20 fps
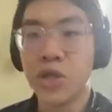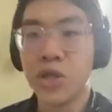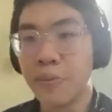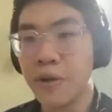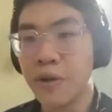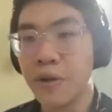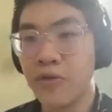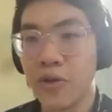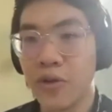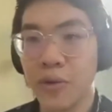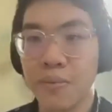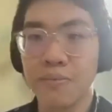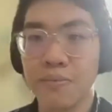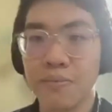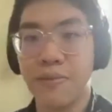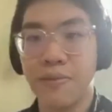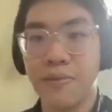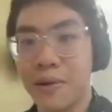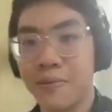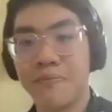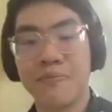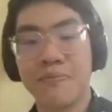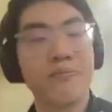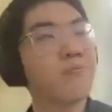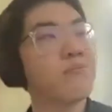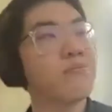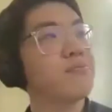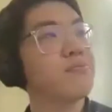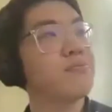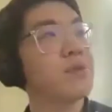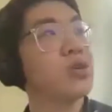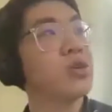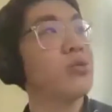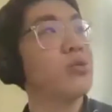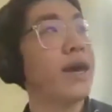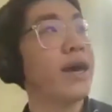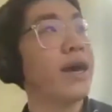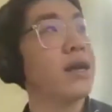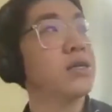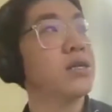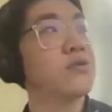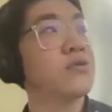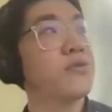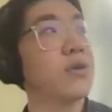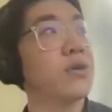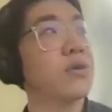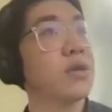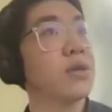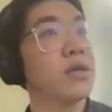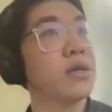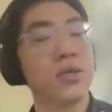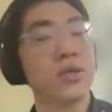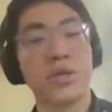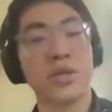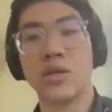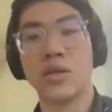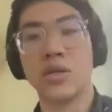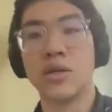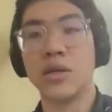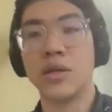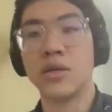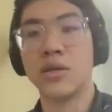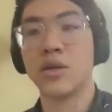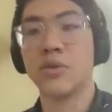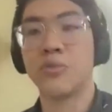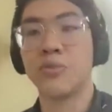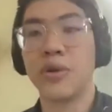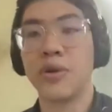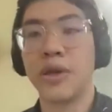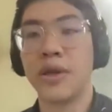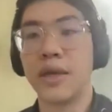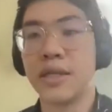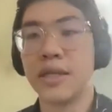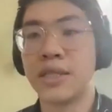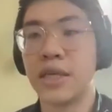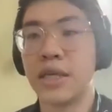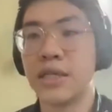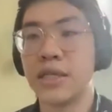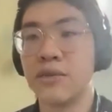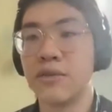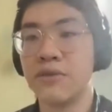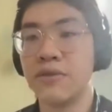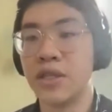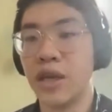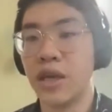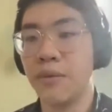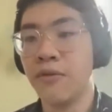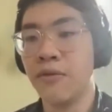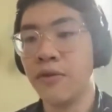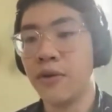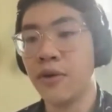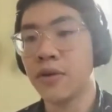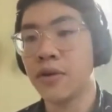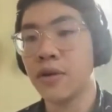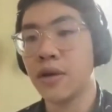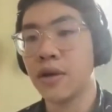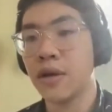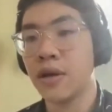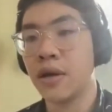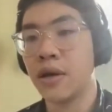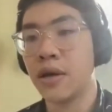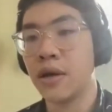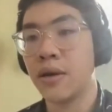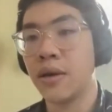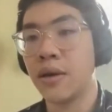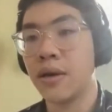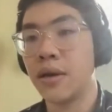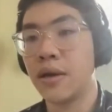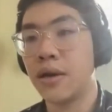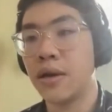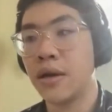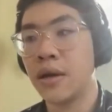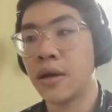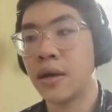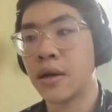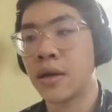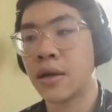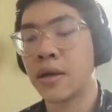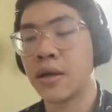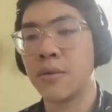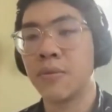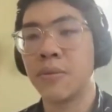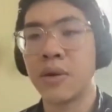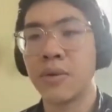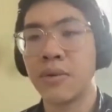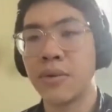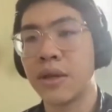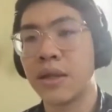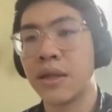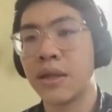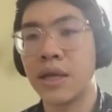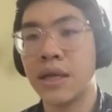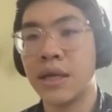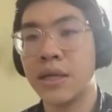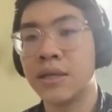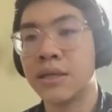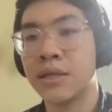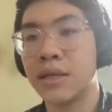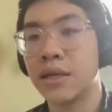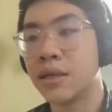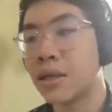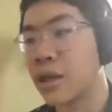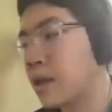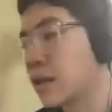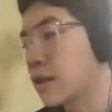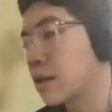from a humanities field into a pretty intensive STEM field, it can be really easy. Like